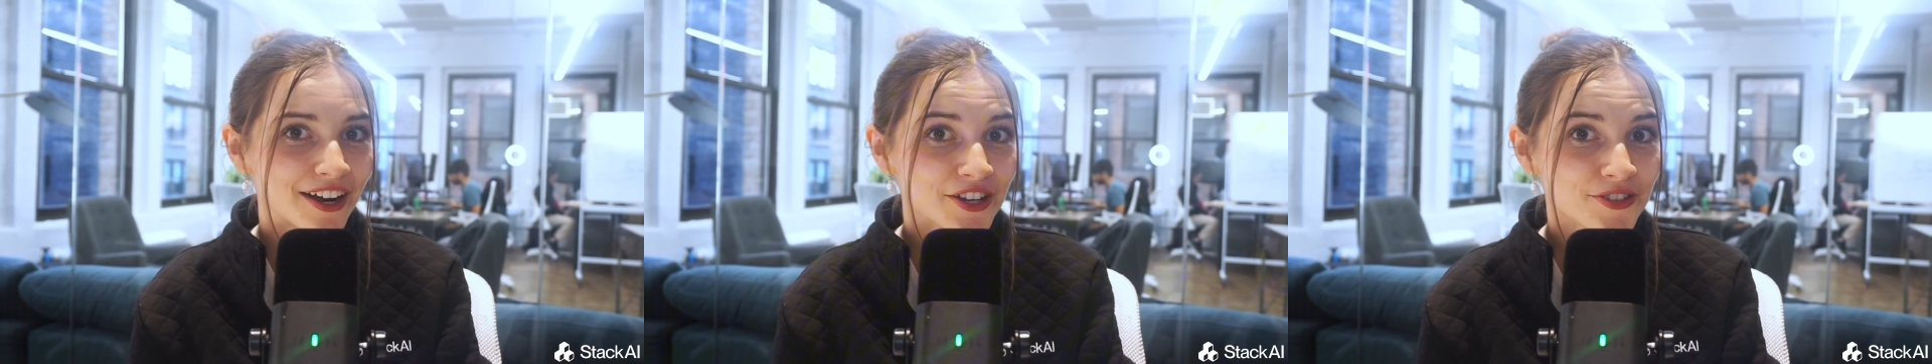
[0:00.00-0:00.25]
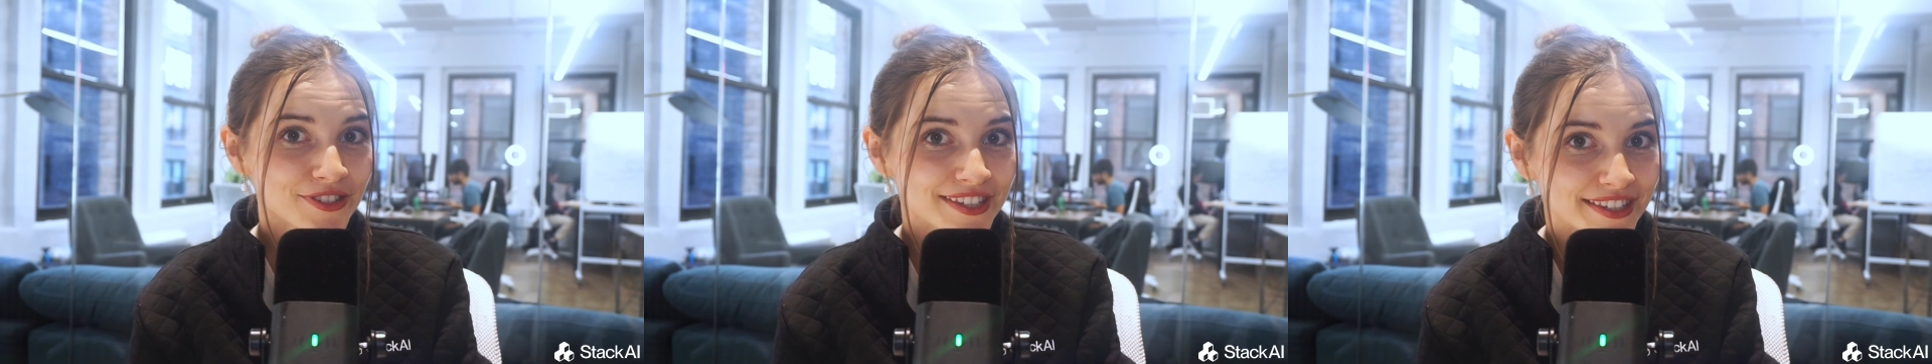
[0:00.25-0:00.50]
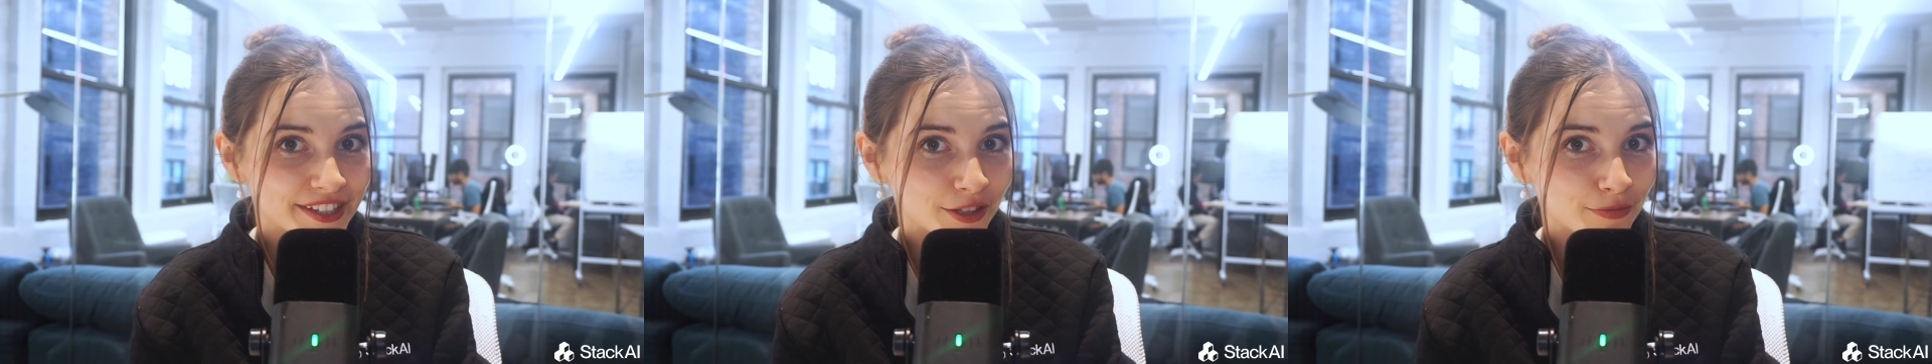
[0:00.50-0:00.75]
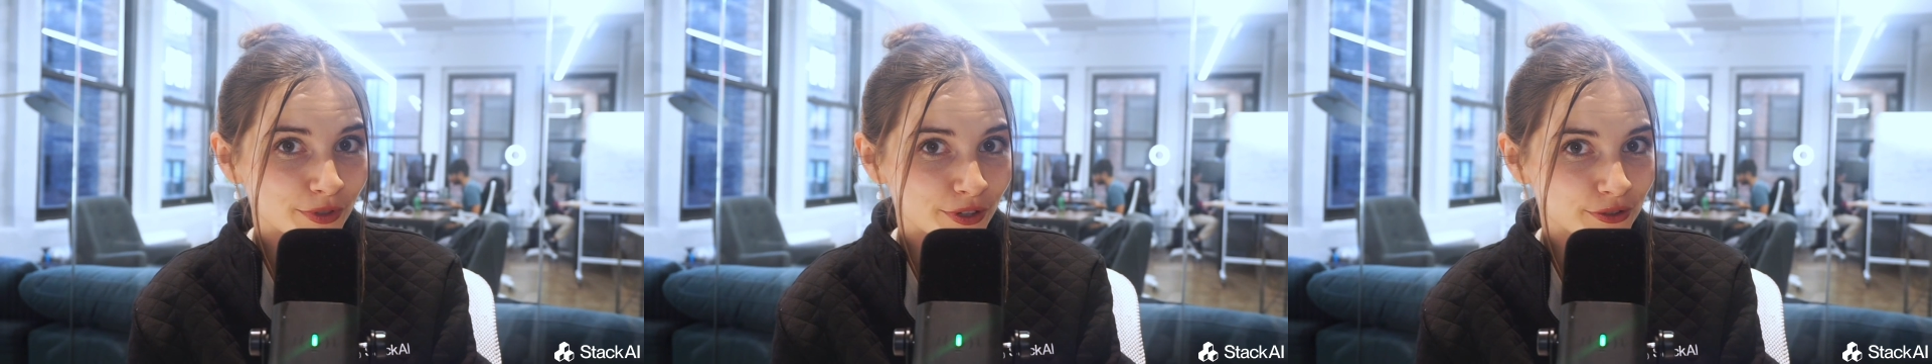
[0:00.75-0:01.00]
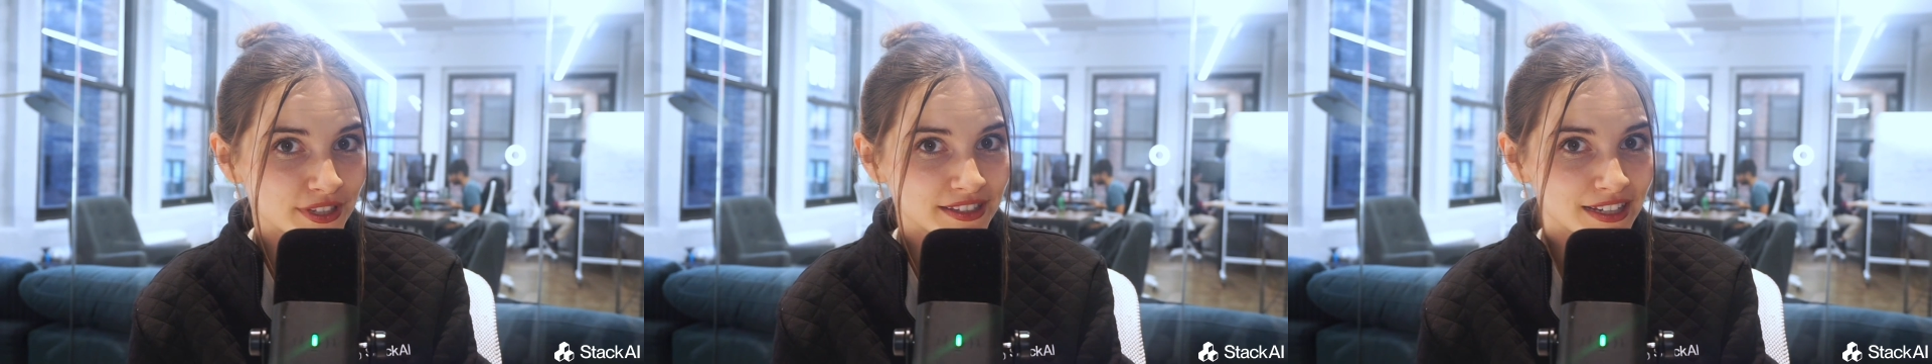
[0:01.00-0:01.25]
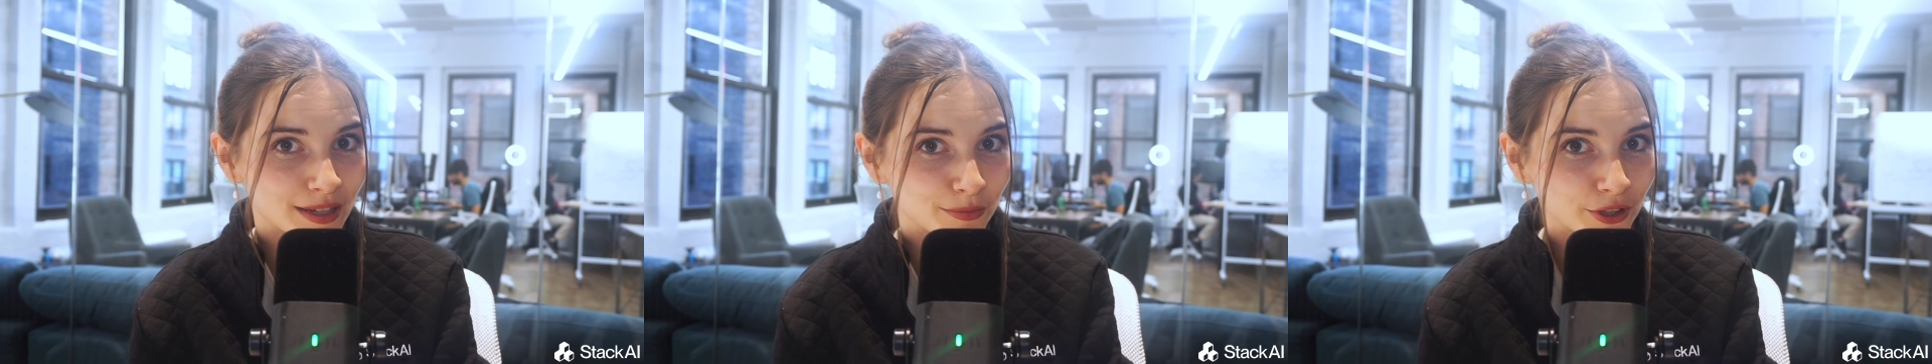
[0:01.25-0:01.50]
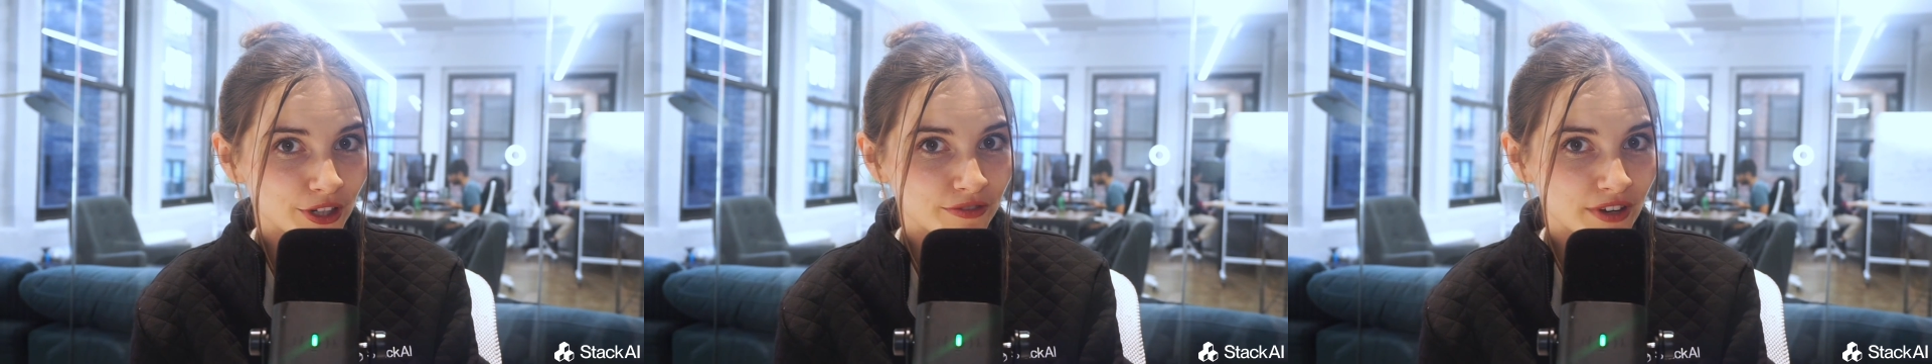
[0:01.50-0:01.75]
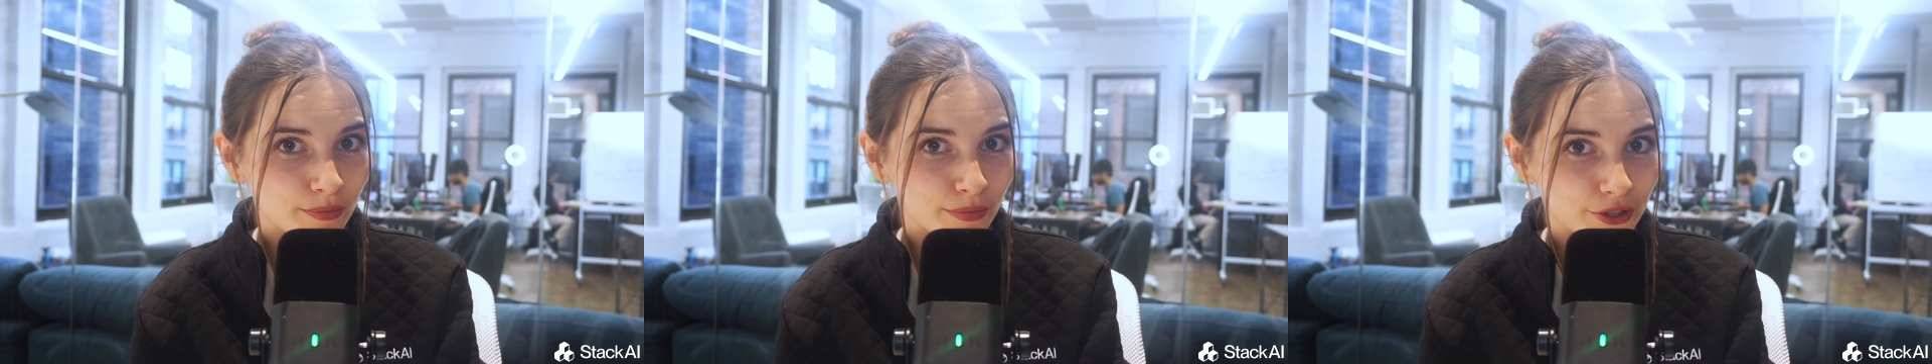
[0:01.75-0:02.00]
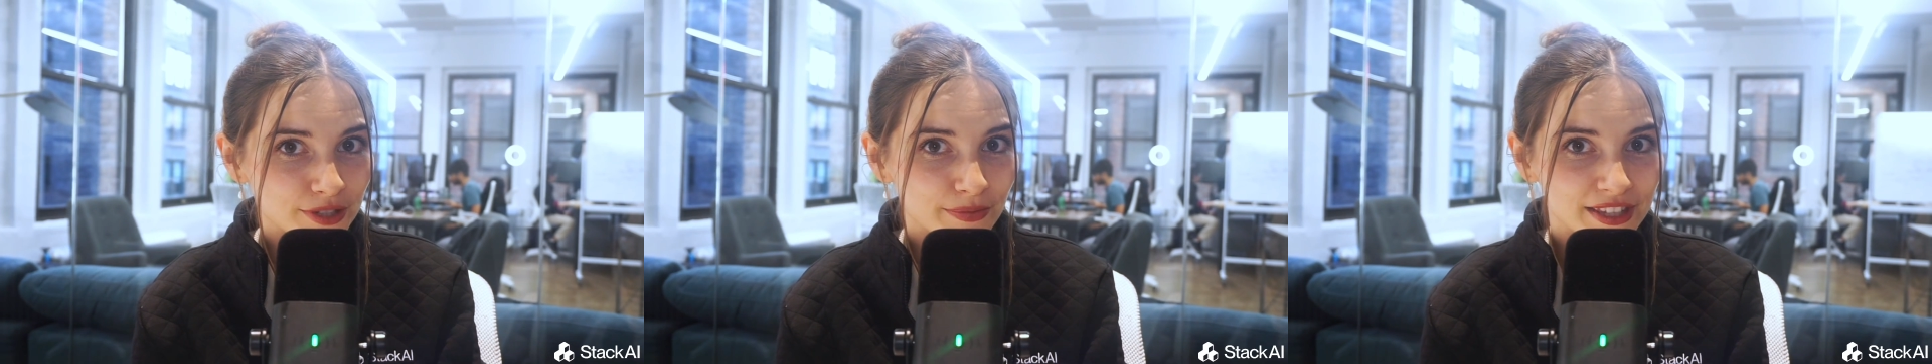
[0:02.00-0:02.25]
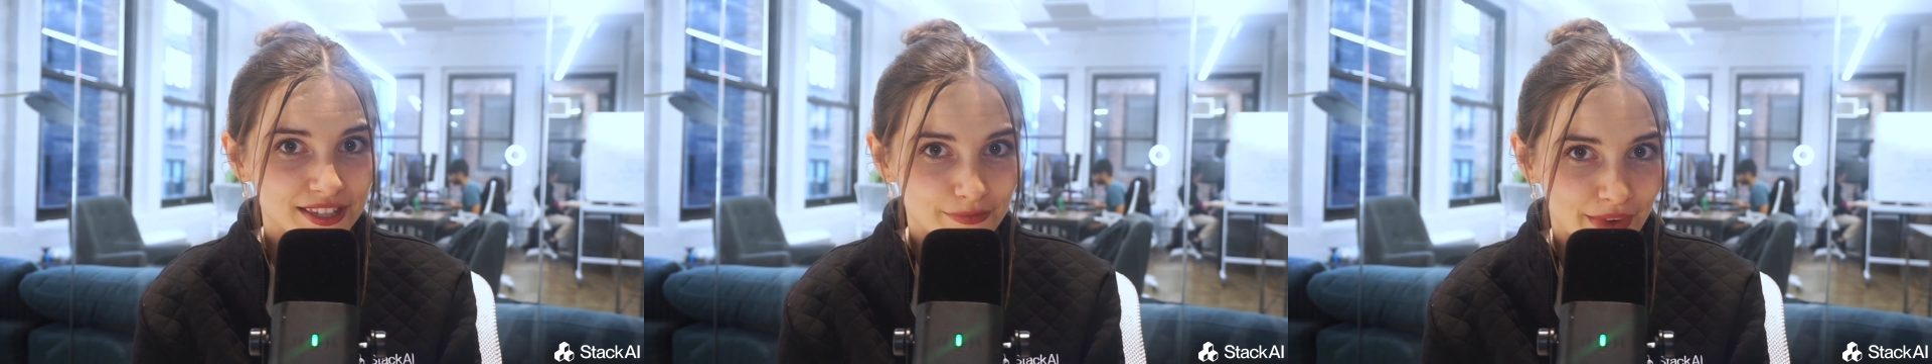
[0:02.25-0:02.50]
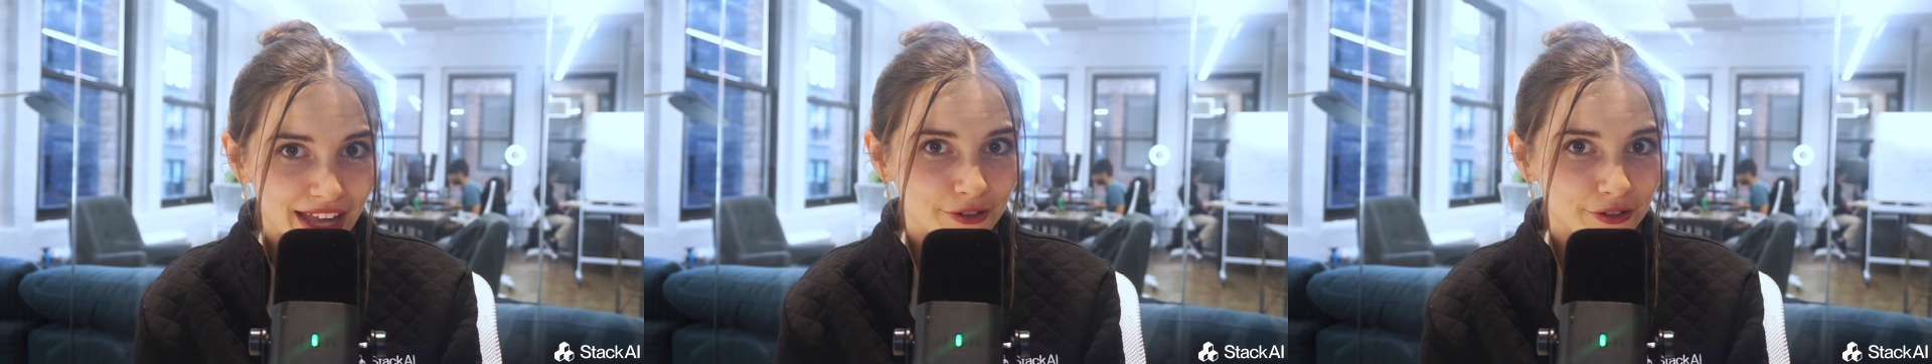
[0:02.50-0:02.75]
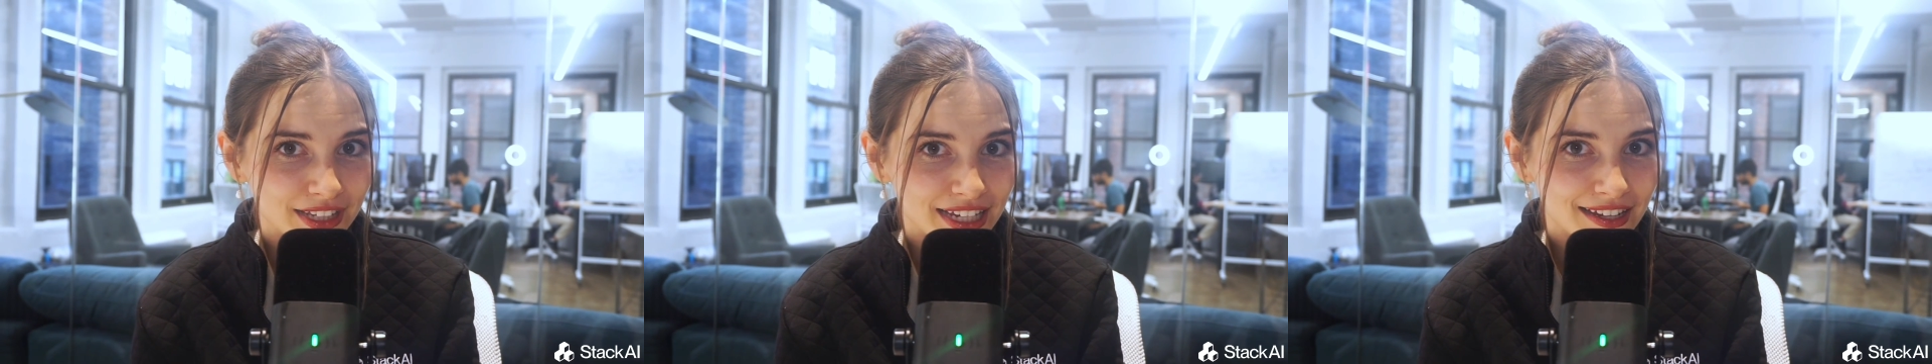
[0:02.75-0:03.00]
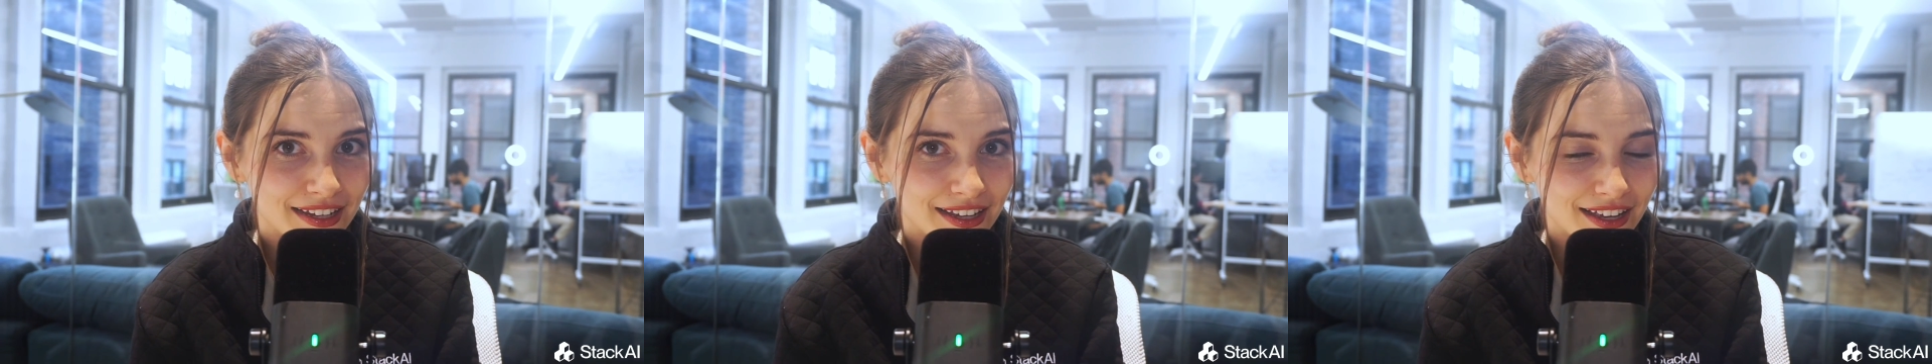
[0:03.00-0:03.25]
Are you still processing employee reimbursements manually?